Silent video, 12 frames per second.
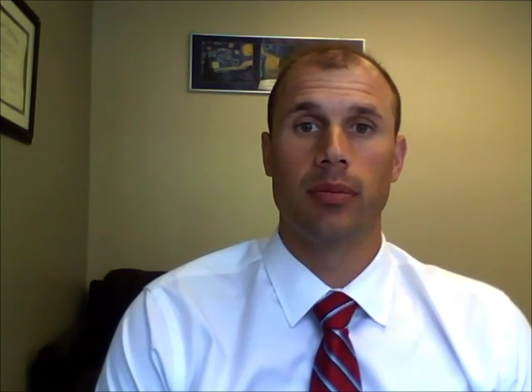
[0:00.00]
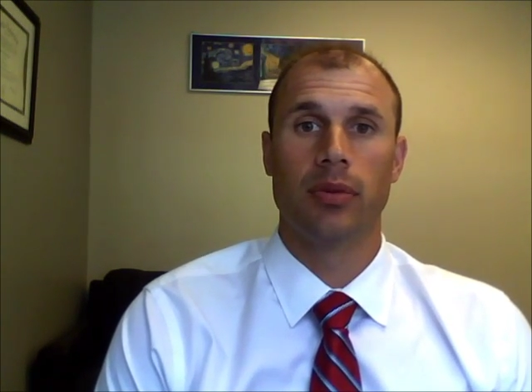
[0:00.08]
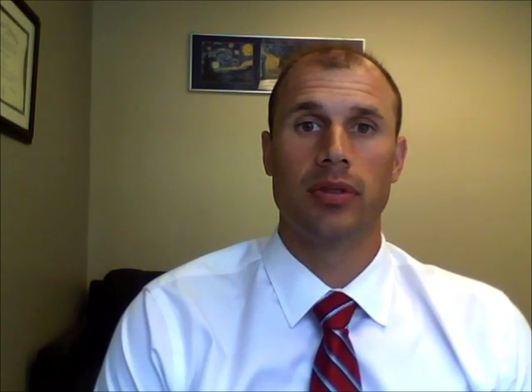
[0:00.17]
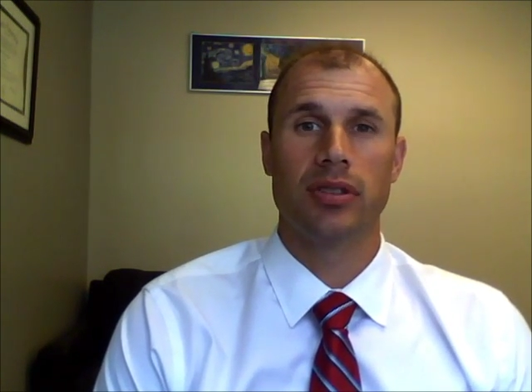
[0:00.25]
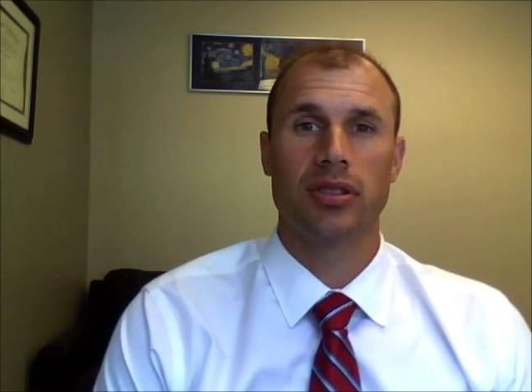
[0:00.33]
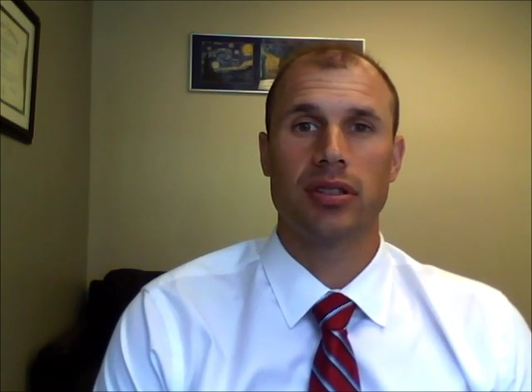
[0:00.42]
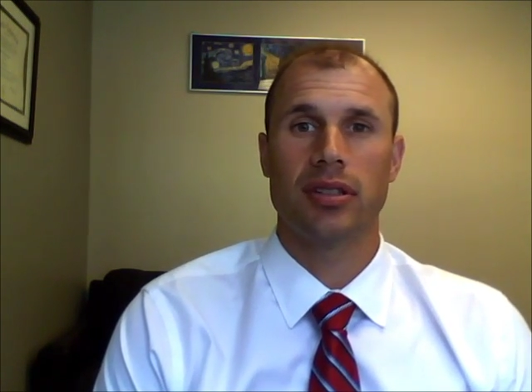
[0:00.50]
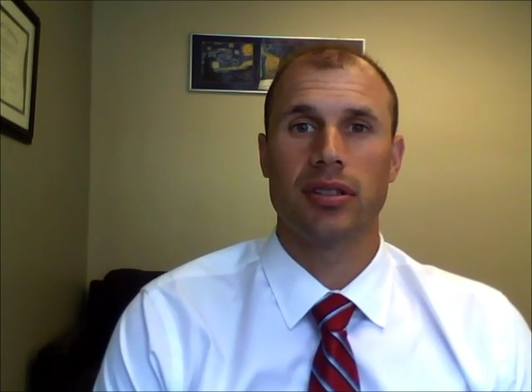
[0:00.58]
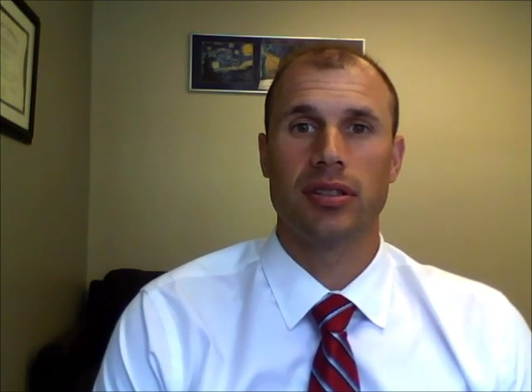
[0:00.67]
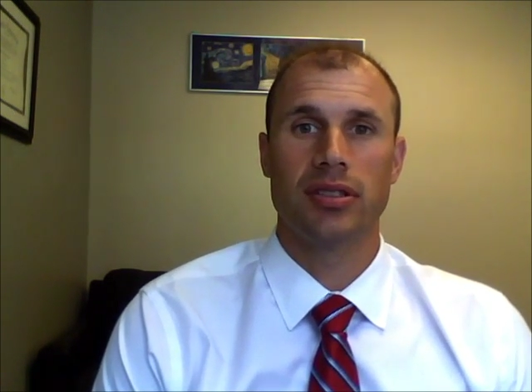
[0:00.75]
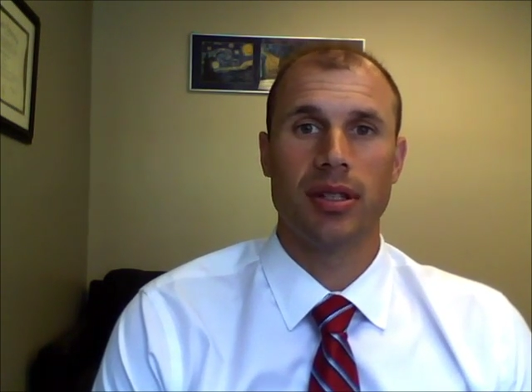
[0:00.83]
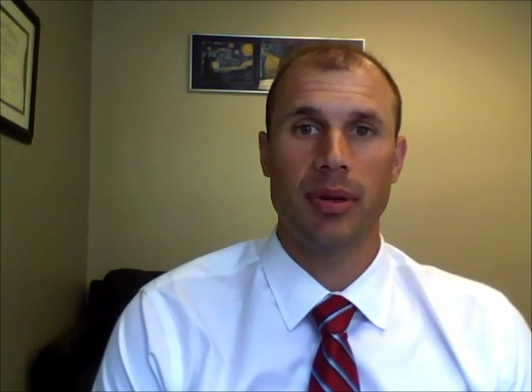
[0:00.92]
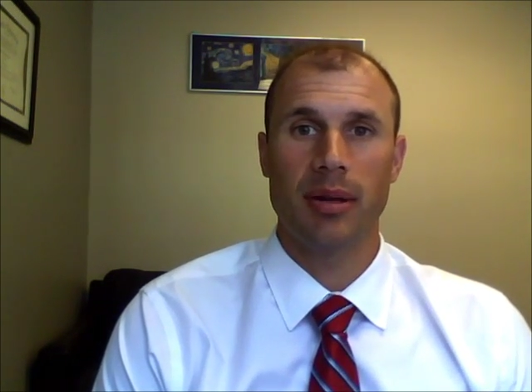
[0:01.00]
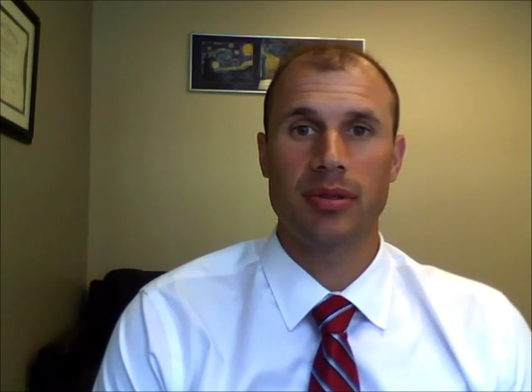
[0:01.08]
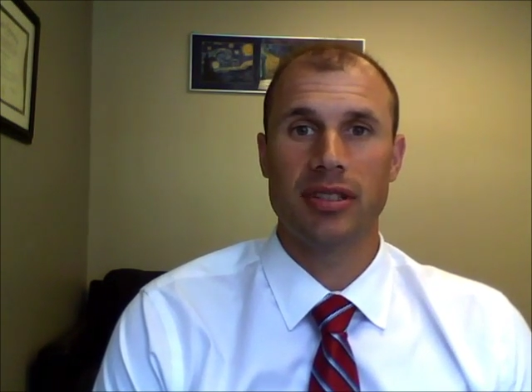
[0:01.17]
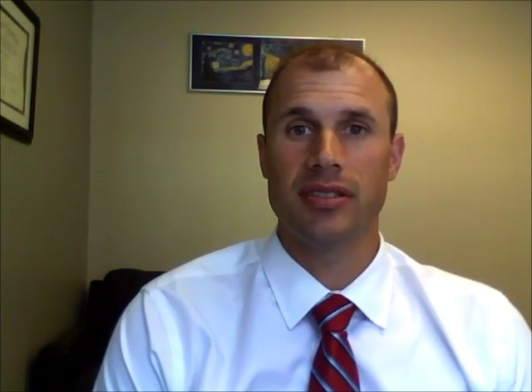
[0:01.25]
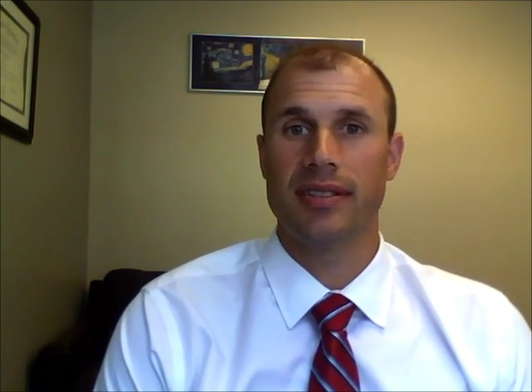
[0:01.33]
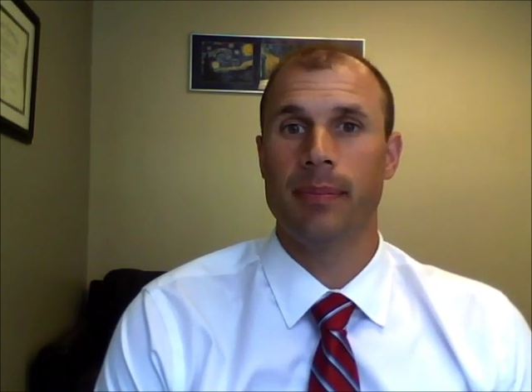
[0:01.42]
which sometimes
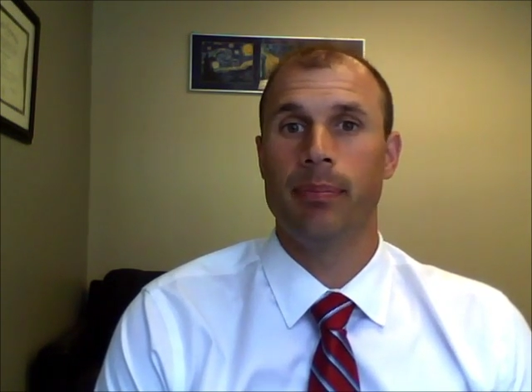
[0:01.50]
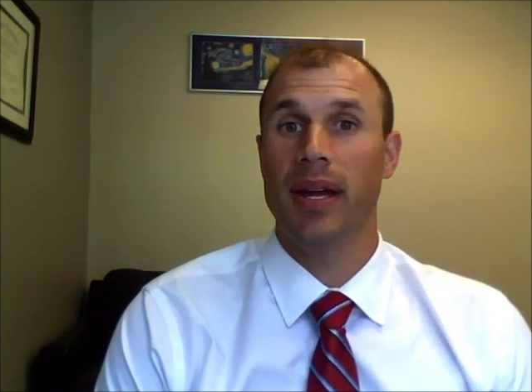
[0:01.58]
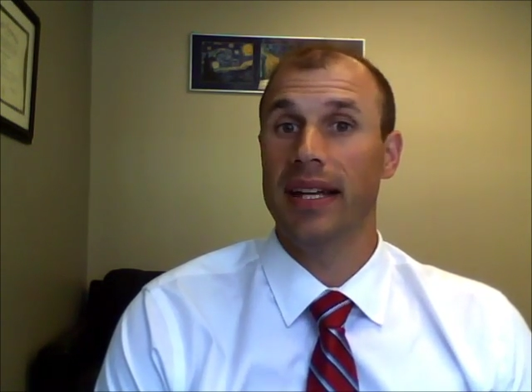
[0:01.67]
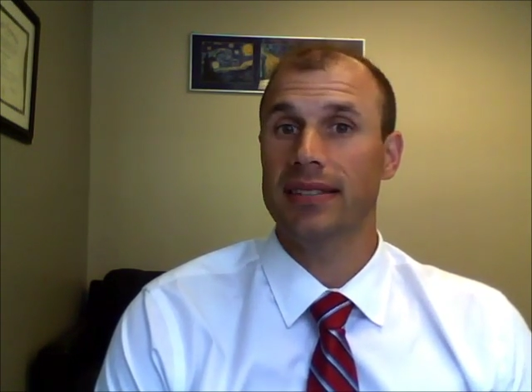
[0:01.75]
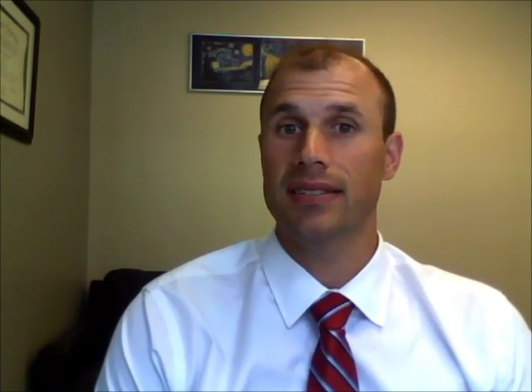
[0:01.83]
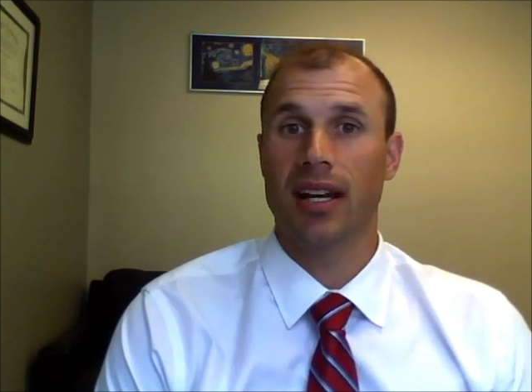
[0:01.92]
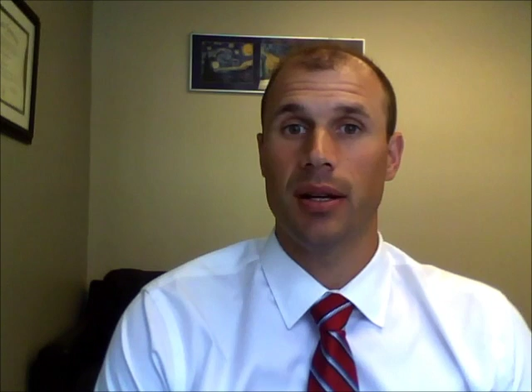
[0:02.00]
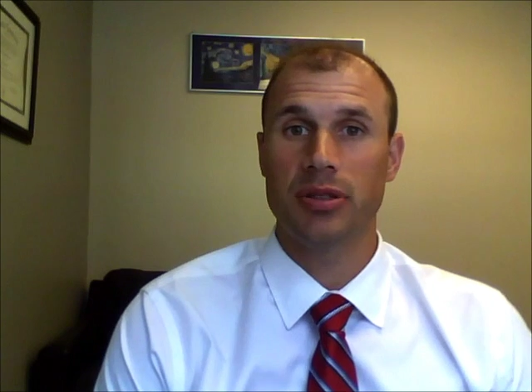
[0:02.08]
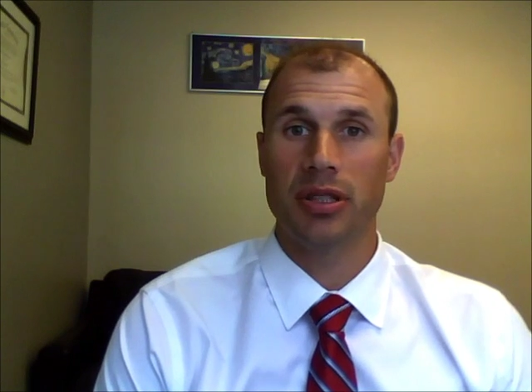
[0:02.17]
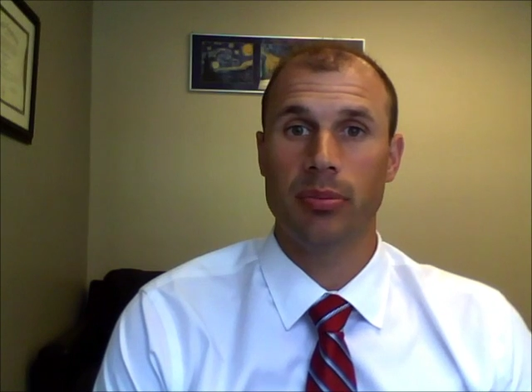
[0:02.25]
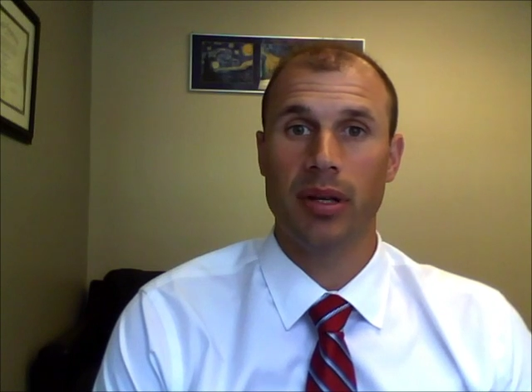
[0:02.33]
isn't the best option,